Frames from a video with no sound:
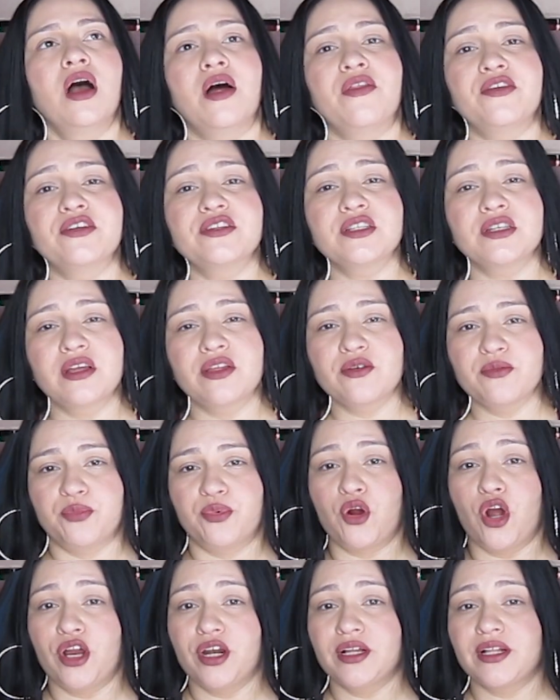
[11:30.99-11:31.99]
There's another
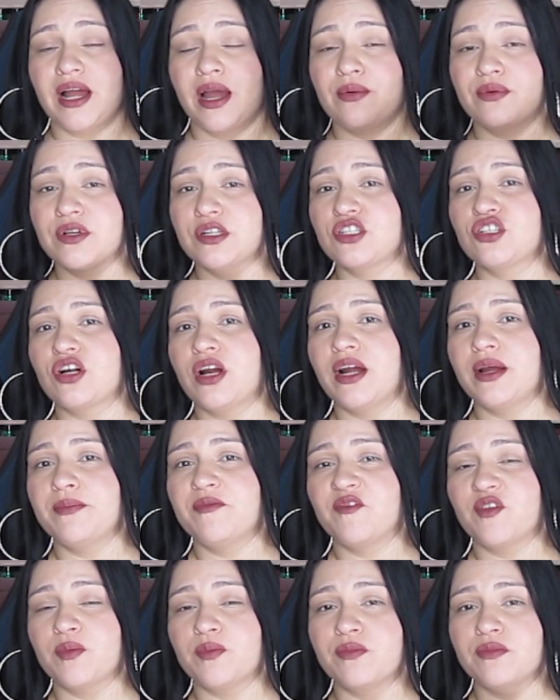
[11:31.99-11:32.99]
product I want to try
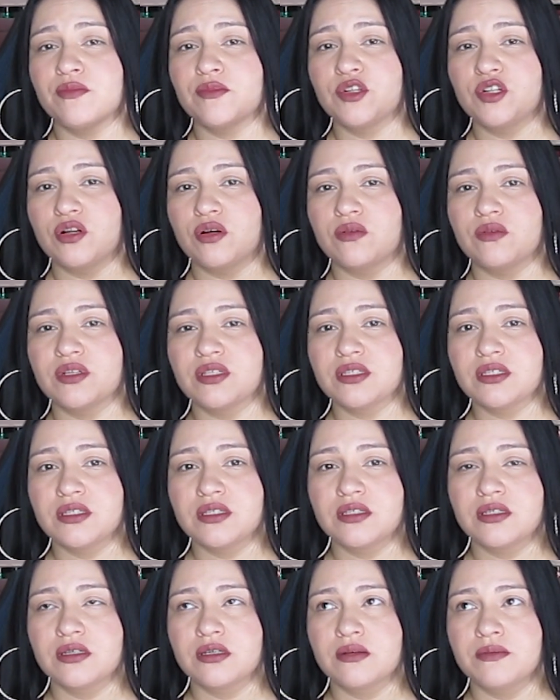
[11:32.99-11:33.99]
from, you know,
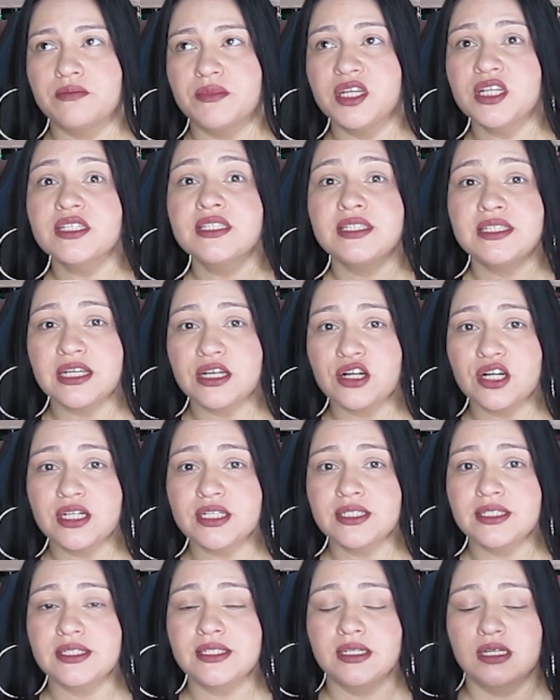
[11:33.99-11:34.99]
it's Mia's
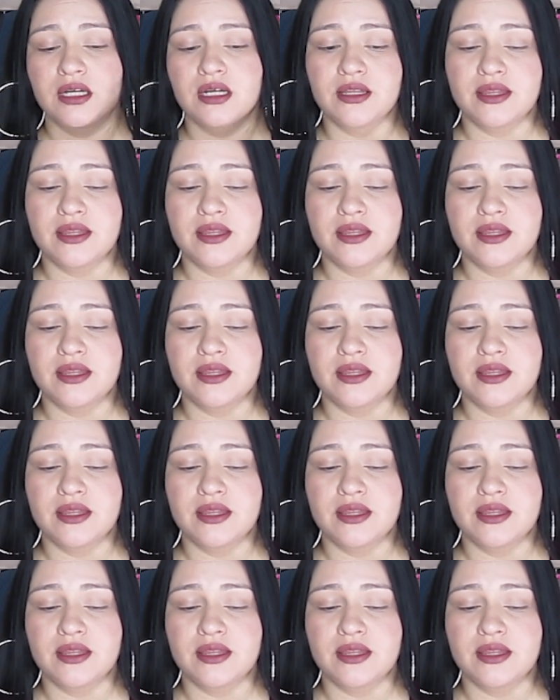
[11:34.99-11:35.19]
Secrets.